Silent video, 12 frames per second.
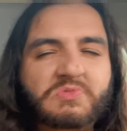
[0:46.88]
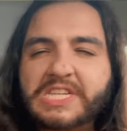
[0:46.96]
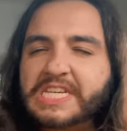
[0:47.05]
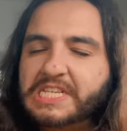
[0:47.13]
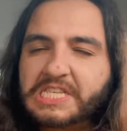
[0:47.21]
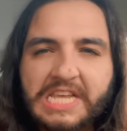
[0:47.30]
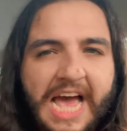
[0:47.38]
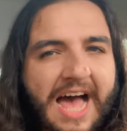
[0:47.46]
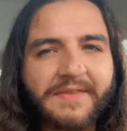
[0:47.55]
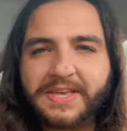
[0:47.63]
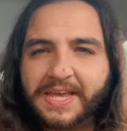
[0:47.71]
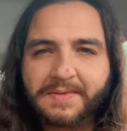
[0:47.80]
didn't
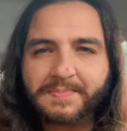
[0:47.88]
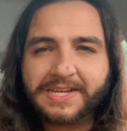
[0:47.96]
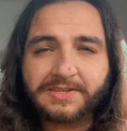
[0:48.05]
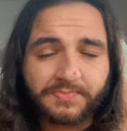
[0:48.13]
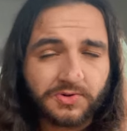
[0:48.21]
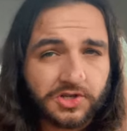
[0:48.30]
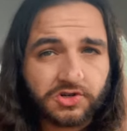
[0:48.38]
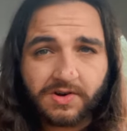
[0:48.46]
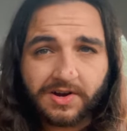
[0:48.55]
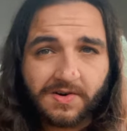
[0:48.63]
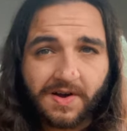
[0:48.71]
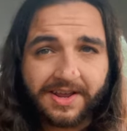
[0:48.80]
have it in me to pull the
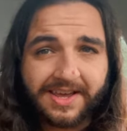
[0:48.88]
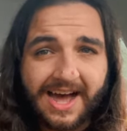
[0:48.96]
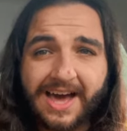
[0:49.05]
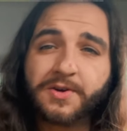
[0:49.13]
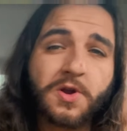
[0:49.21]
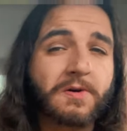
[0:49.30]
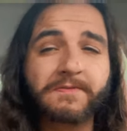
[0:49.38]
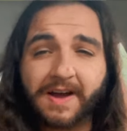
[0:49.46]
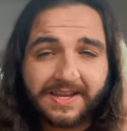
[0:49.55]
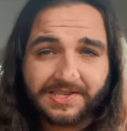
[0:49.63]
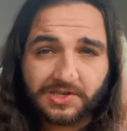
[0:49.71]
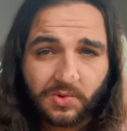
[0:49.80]
trigger on it. I don't know if
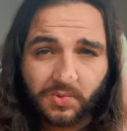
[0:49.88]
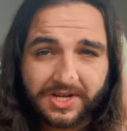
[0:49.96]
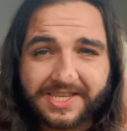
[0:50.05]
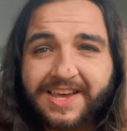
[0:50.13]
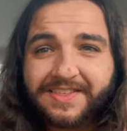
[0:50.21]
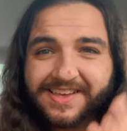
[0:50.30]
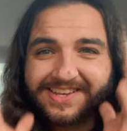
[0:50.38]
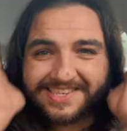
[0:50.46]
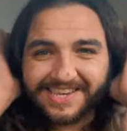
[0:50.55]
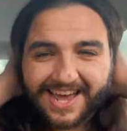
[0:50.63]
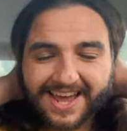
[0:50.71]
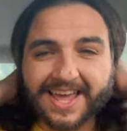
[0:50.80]
I still would to this
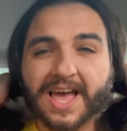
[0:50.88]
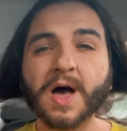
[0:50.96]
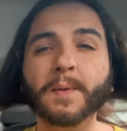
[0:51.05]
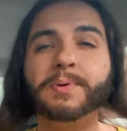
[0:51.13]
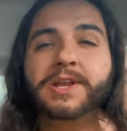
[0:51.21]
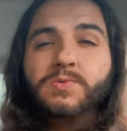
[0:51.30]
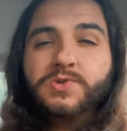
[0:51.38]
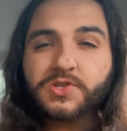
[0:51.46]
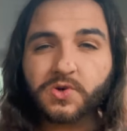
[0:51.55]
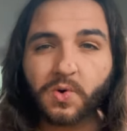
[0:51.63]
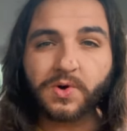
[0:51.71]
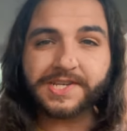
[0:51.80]
day, but it was
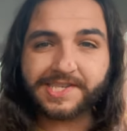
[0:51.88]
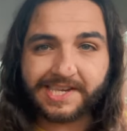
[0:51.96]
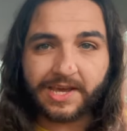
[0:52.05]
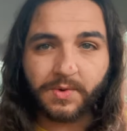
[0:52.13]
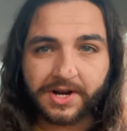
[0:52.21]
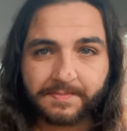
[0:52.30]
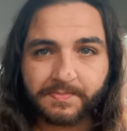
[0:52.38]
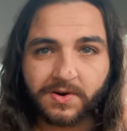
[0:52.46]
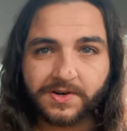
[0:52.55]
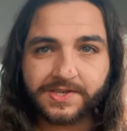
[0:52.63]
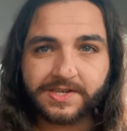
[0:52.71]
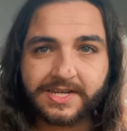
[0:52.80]
cool to see one in
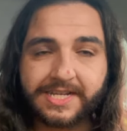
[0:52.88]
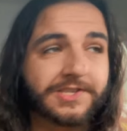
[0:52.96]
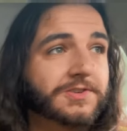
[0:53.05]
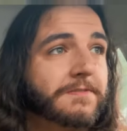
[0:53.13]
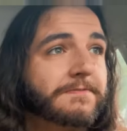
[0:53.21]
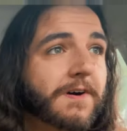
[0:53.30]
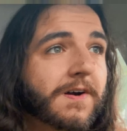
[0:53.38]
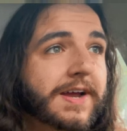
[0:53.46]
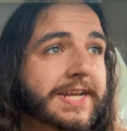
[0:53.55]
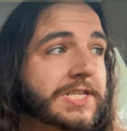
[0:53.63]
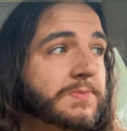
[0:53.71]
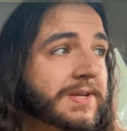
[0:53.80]
person, and so far
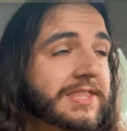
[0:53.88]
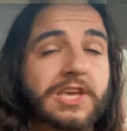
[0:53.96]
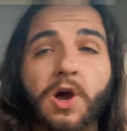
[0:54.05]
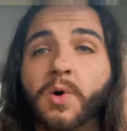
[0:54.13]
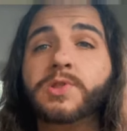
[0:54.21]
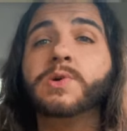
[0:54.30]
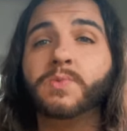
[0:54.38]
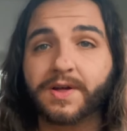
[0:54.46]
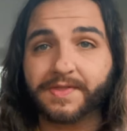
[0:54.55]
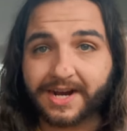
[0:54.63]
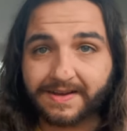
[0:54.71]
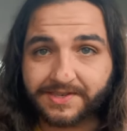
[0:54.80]
it has been the only
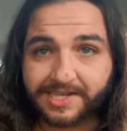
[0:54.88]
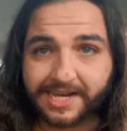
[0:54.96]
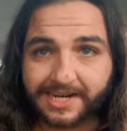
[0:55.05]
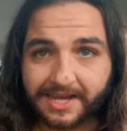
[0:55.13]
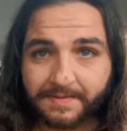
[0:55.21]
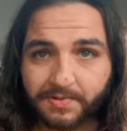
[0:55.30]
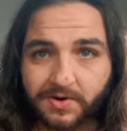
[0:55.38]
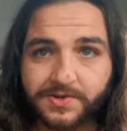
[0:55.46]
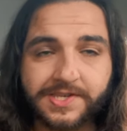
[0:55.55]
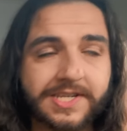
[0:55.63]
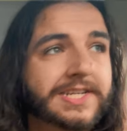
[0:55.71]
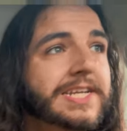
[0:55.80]
one that I've seen in
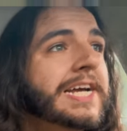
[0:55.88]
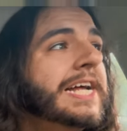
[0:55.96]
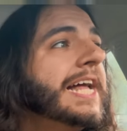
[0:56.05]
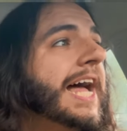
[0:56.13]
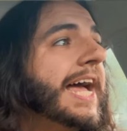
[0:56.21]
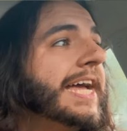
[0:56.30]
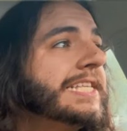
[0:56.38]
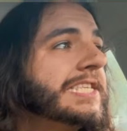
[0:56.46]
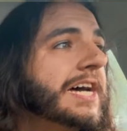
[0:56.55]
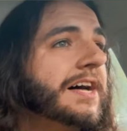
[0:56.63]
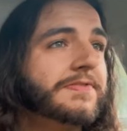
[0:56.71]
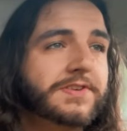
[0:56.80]
person. And
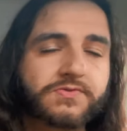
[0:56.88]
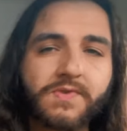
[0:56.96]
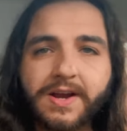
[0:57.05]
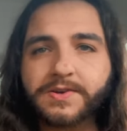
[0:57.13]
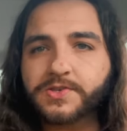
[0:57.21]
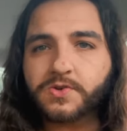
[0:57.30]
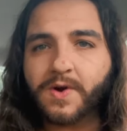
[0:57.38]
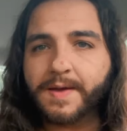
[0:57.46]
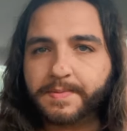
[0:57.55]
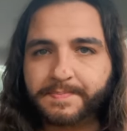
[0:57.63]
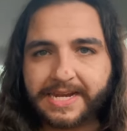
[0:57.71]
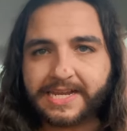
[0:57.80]
this record store
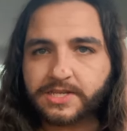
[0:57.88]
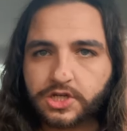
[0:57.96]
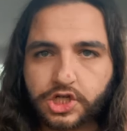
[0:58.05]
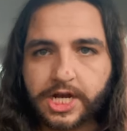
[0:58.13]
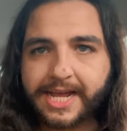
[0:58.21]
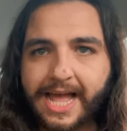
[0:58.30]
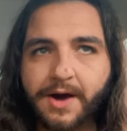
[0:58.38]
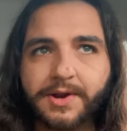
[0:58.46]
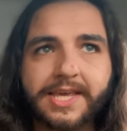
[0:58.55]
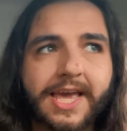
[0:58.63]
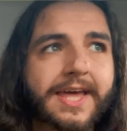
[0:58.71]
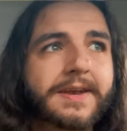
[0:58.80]
I've been meaning to check out
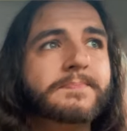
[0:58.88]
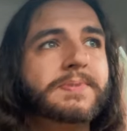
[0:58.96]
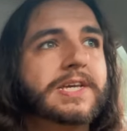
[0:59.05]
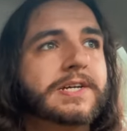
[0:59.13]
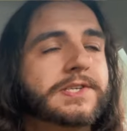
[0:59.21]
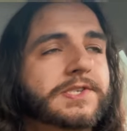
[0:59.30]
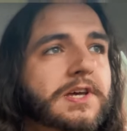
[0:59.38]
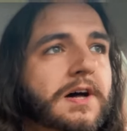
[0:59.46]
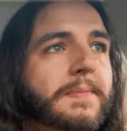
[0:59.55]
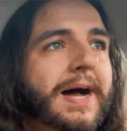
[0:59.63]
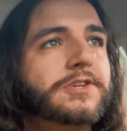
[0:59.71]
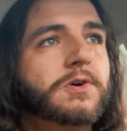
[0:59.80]
again because
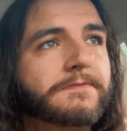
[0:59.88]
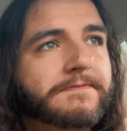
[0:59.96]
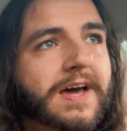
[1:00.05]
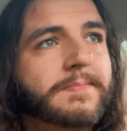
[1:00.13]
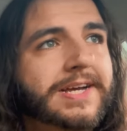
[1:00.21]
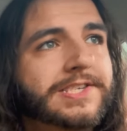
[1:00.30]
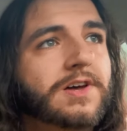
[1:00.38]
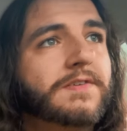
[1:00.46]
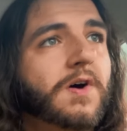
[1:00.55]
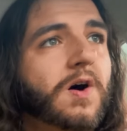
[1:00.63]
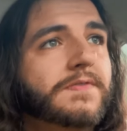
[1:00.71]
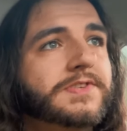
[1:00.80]
I don't find
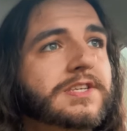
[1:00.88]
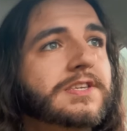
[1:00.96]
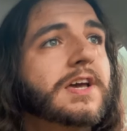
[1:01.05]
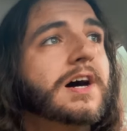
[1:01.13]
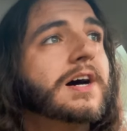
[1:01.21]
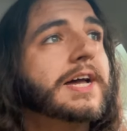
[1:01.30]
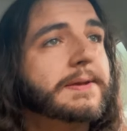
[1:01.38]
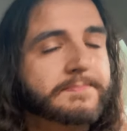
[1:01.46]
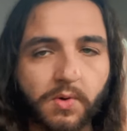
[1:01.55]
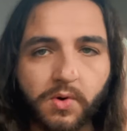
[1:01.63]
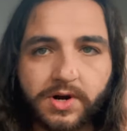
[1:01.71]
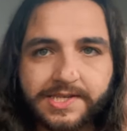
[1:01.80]
myself often in
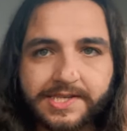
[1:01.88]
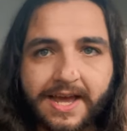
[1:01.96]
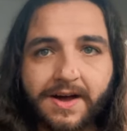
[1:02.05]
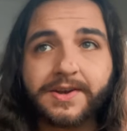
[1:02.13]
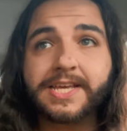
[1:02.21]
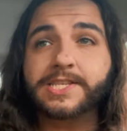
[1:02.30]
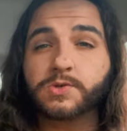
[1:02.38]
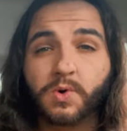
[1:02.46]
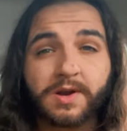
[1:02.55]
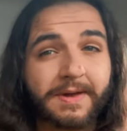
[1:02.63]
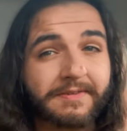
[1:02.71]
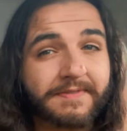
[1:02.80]
Bordentown. It's one
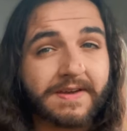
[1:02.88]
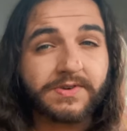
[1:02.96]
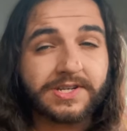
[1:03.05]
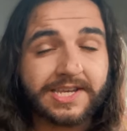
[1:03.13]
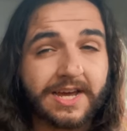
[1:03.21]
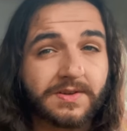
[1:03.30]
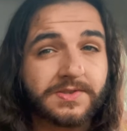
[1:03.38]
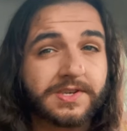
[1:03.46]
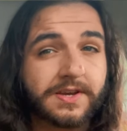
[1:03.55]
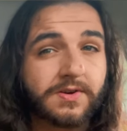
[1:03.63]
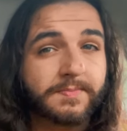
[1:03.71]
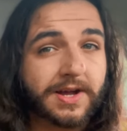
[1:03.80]
of my favorite towns
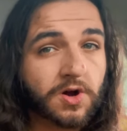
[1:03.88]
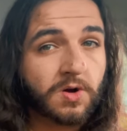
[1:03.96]
here in my